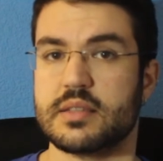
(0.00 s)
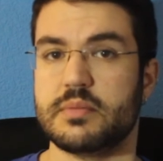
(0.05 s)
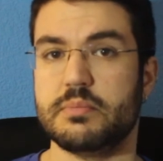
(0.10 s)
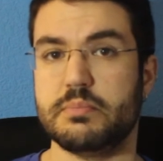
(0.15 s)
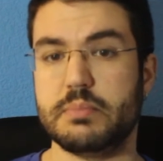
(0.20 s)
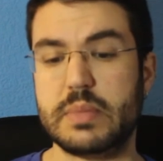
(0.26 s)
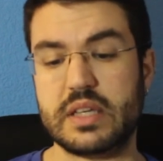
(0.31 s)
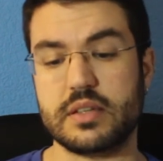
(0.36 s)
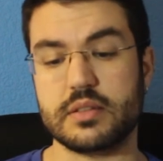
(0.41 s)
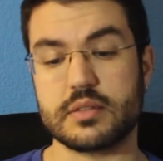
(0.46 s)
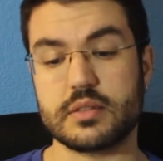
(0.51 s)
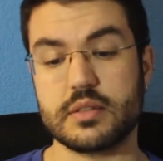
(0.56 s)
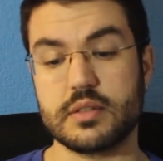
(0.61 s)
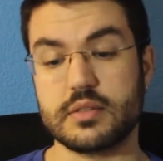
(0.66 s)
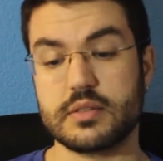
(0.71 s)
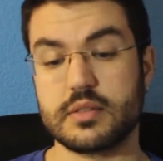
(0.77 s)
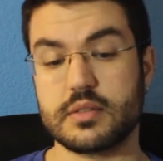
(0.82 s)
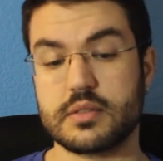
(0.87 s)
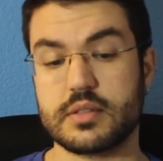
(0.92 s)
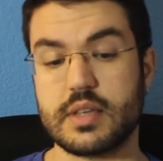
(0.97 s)
and means
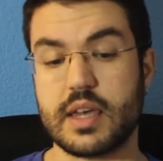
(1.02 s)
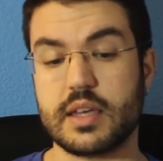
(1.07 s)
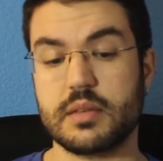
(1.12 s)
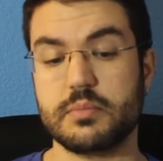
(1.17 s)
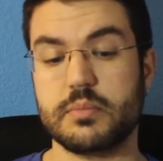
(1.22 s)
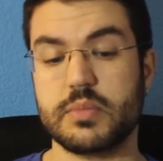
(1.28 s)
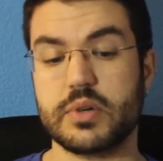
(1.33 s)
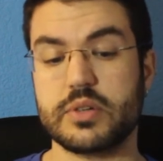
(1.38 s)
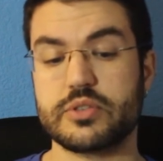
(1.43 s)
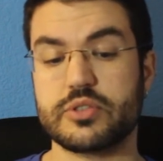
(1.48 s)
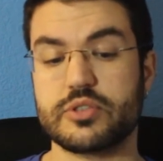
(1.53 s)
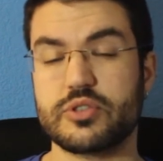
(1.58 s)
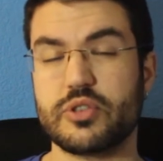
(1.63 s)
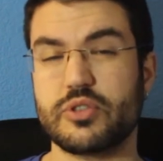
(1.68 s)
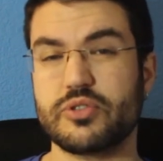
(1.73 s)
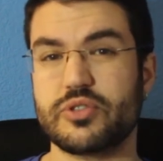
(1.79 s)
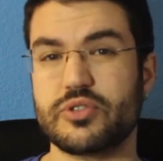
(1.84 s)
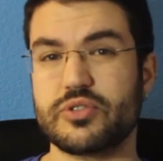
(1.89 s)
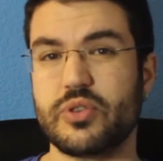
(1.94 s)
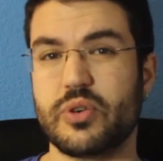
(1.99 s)
is the same, but
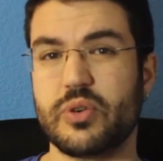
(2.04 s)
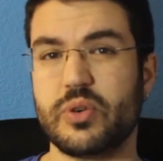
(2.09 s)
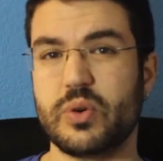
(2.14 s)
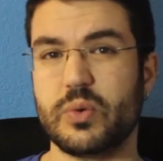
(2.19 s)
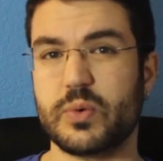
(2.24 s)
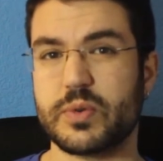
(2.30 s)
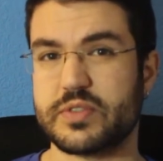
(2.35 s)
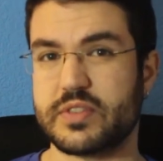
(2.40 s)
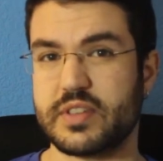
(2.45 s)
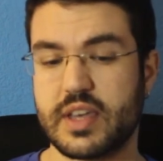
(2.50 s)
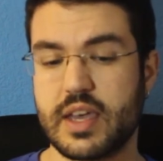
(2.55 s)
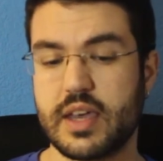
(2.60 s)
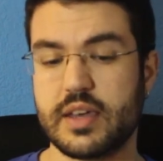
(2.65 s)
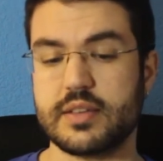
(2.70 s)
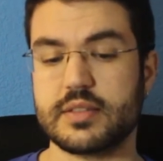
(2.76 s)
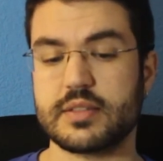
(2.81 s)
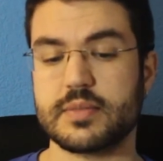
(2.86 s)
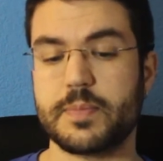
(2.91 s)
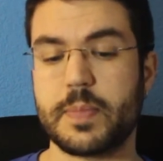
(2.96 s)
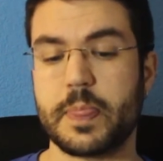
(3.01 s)
such is not always the
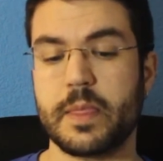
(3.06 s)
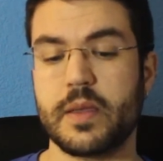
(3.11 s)
case.